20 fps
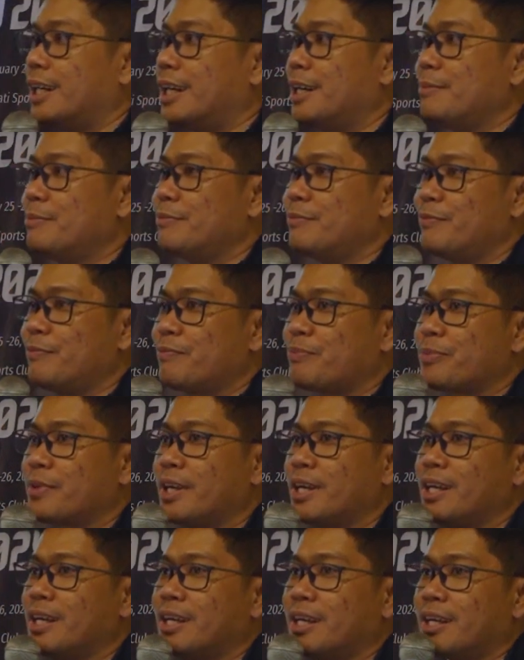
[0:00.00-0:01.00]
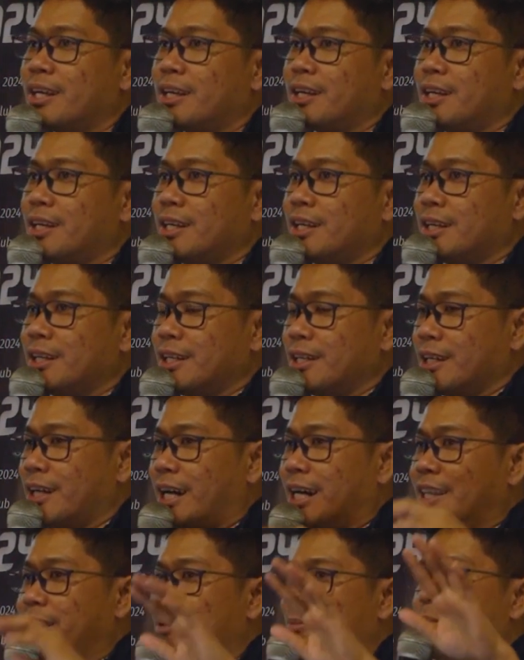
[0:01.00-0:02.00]
um
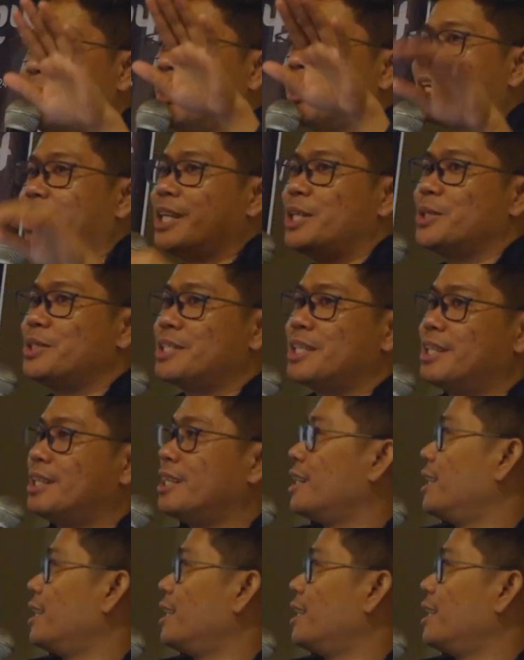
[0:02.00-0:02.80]
at the back, can you see